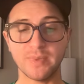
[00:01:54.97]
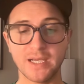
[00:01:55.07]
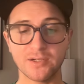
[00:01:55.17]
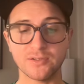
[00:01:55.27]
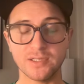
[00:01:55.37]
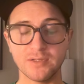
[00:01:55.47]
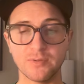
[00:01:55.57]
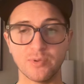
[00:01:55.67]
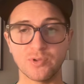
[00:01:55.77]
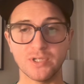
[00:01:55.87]
Baggerly
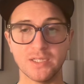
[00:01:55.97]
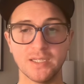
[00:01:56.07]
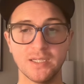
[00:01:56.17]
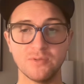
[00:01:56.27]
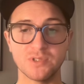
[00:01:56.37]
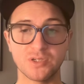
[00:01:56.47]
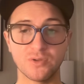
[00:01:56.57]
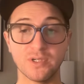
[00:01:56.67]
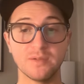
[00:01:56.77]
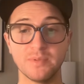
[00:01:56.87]
reported that he was
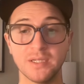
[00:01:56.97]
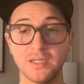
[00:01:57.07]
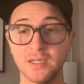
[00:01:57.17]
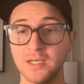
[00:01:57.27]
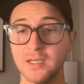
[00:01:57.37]
going to be